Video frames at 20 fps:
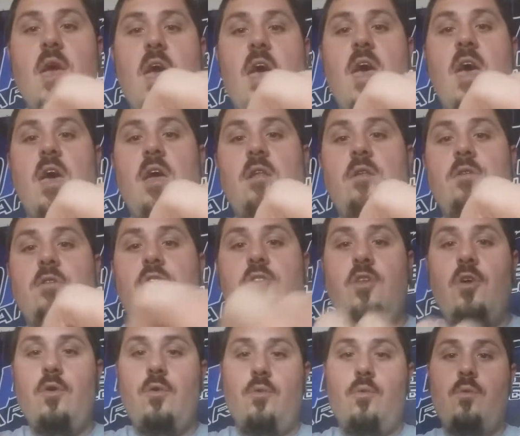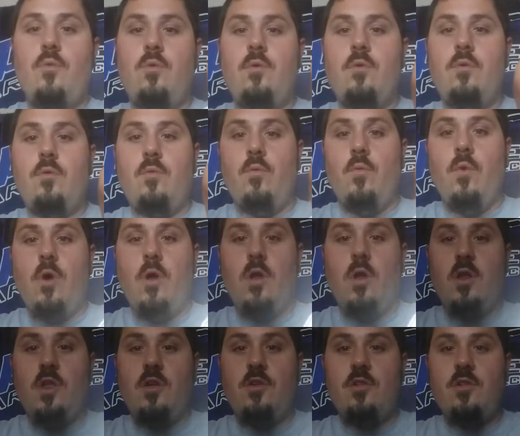had two, one
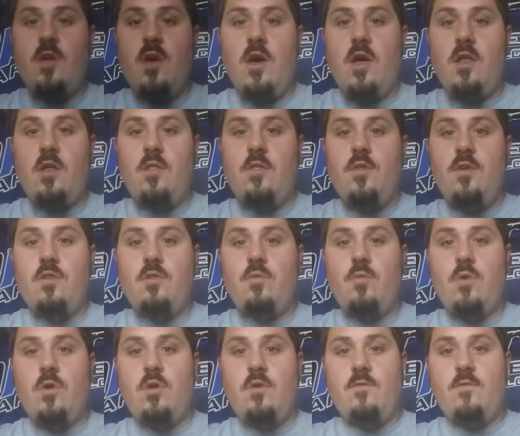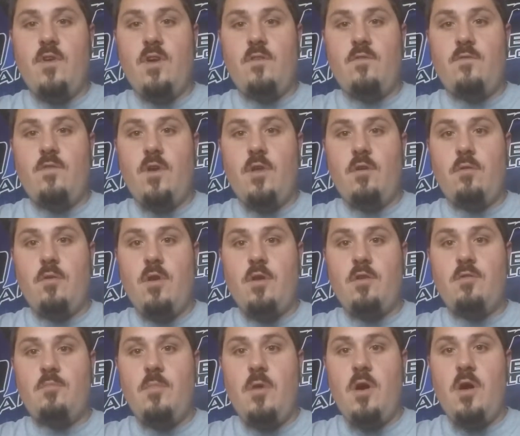on each side. This one, if I can find the right
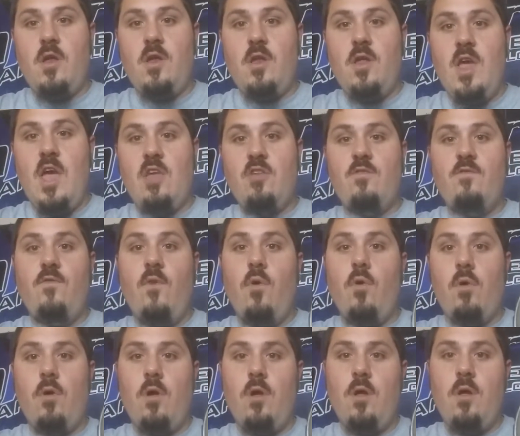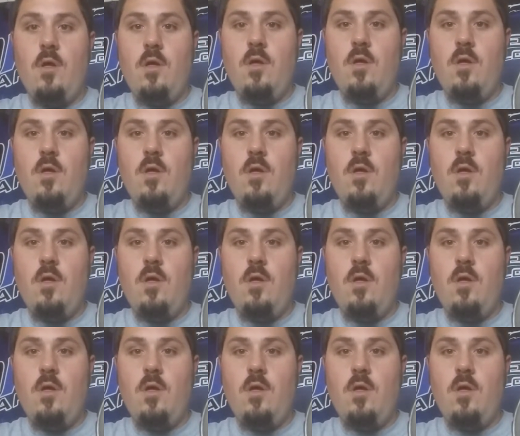spot, has four.